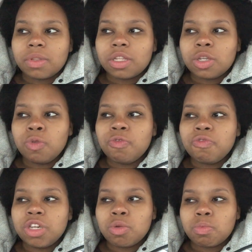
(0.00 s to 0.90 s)
you
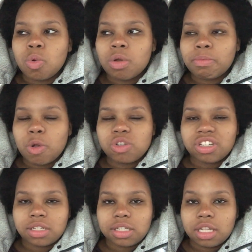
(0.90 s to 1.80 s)
feel more
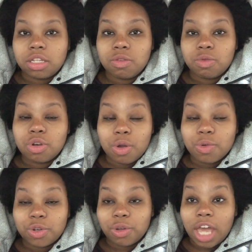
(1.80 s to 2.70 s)
emotions than you know
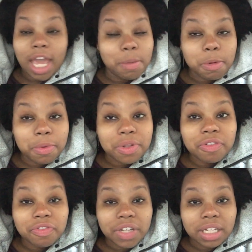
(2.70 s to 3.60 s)
you're capable of
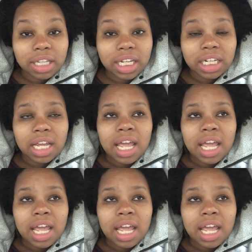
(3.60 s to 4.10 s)
feeling.